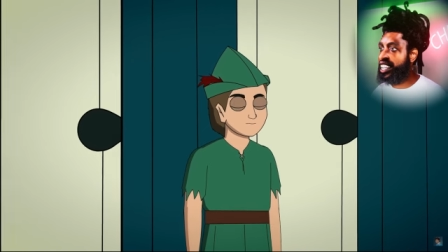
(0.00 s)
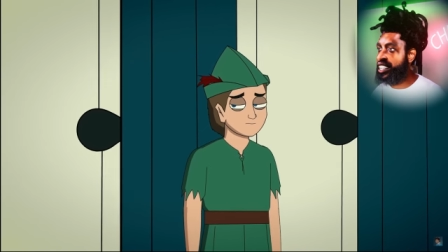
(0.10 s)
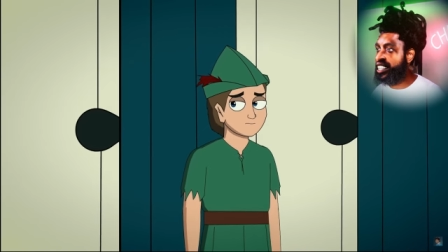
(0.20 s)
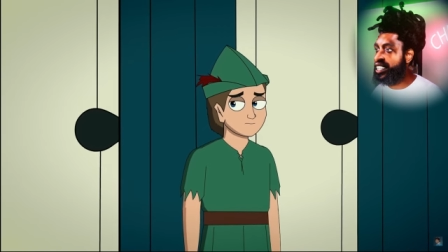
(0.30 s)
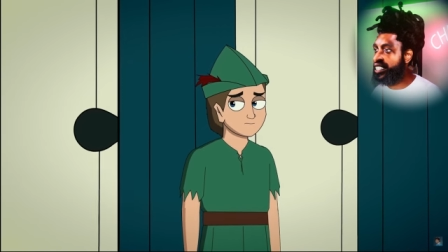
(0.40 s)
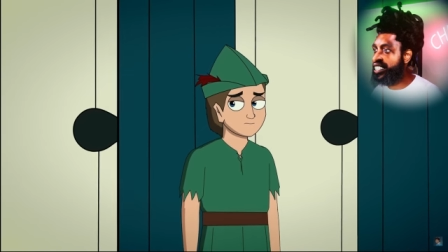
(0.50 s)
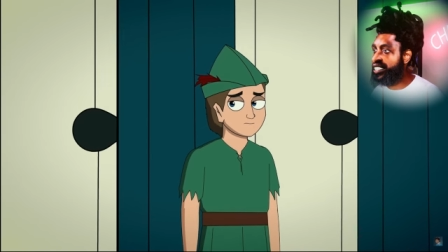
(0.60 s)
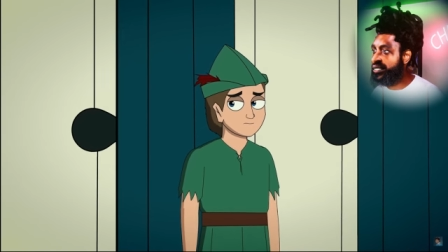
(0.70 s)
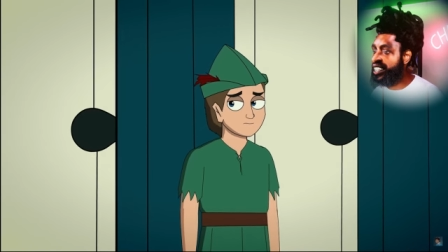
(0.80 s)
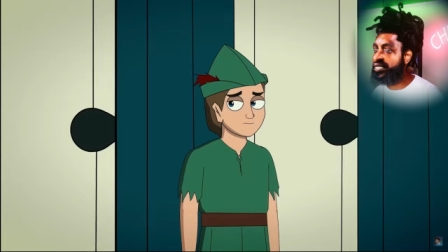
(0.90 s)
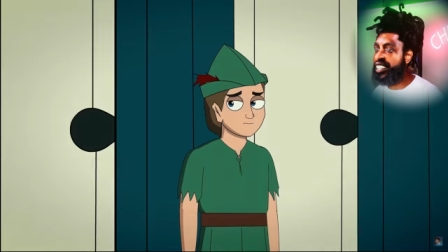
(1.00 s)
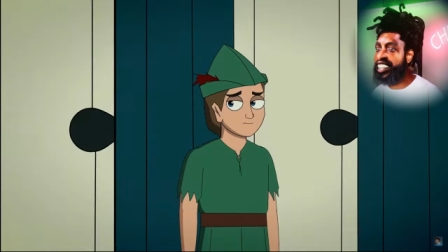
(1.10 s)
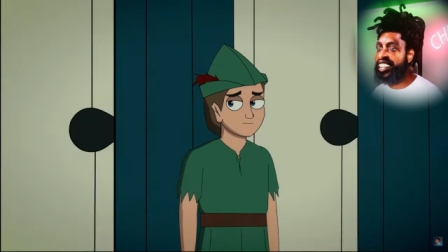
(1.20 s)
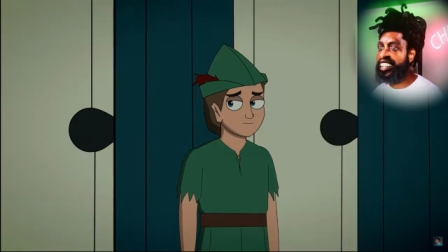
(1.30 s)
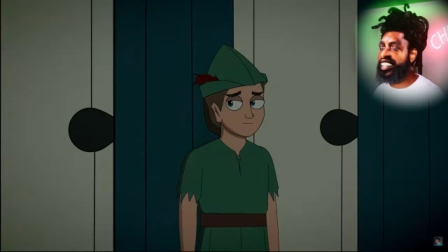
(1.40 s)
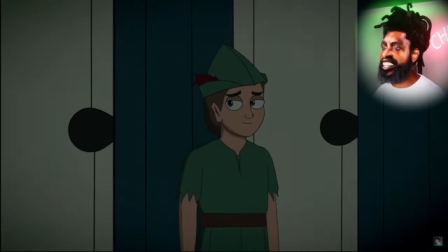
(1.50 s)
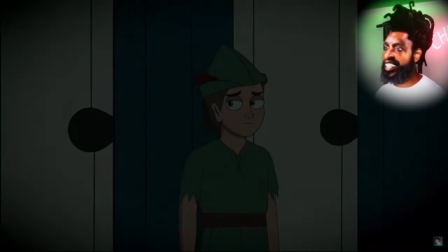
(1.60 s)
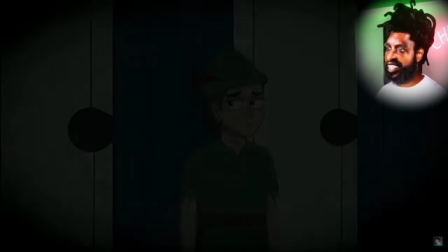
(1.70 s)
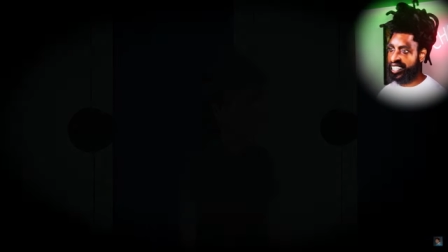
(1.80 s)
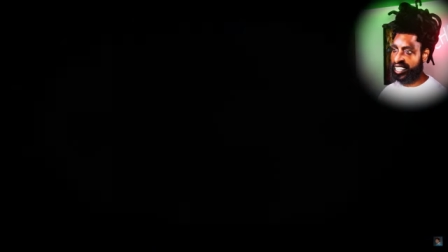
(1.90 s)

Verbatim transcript: was starting to take a long time.